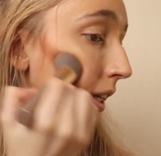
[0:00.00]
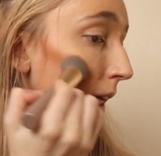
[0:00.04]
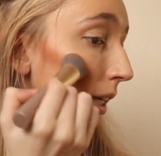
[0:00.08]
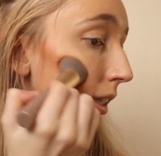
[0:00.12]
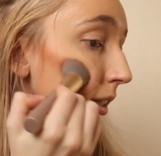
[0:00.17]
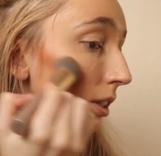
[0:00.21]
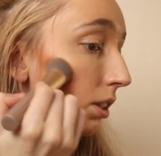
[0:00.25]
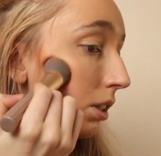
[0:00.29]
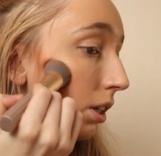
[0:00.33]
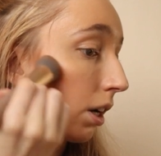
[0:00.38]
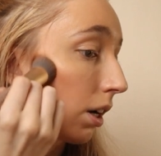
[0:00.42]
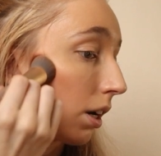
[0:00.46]

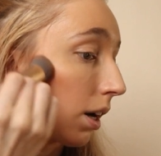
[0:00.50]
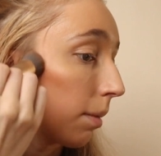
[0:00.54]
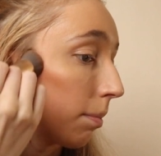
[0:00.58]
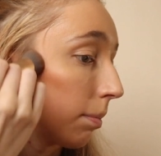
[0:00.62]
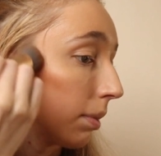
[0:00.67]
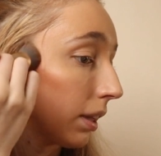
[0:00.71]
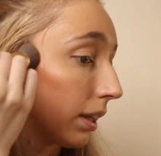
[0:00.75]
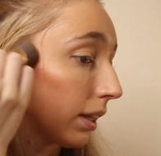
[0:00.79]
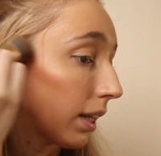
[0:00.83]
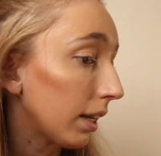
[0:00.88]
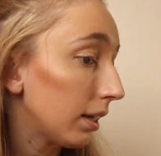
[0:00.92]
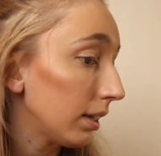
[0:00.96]
and start
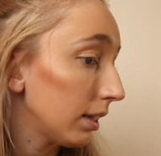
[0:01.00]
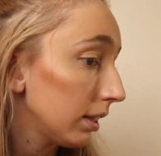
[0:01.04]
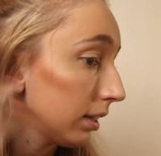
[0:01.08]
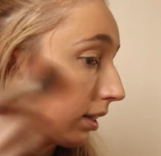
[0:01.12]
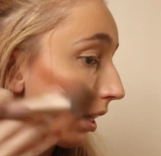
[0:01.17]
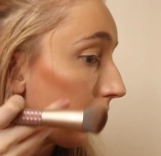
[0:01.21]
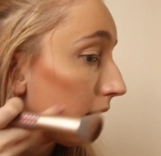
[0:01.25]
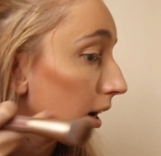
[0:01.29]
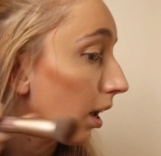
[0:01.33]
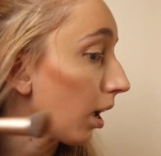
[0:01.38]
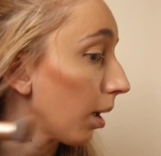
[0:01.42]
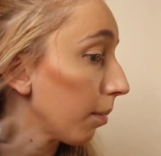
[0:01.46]
blending
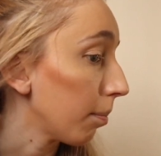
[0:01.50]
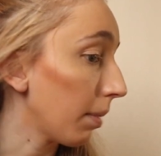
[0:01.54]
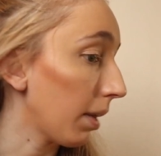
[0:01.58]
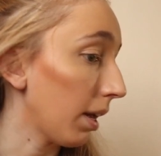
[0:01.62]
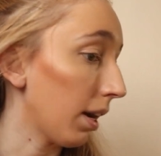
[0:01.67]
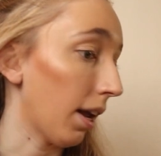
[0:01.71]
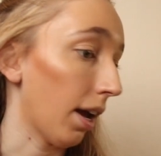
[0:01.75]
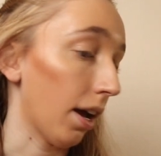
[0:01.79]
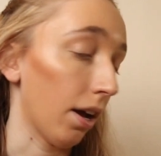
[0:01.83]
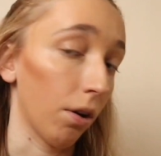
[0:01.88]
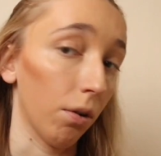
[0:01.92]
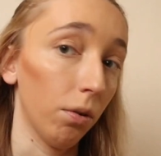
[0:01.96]
that up
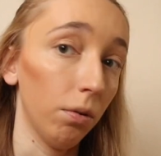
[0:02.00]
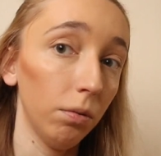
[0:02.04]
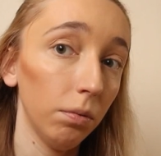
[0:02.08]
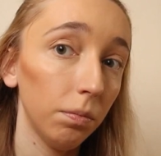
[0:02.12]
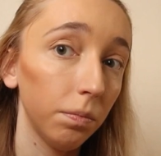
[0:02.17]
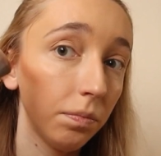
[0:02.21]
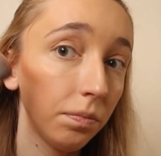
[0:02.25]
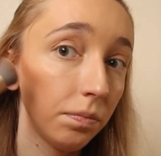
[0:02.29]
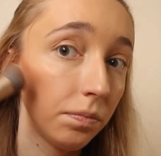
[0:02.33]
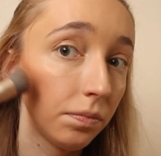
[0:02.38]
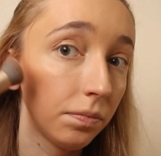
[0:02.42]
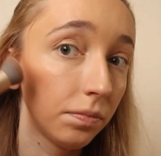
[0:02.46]
and out.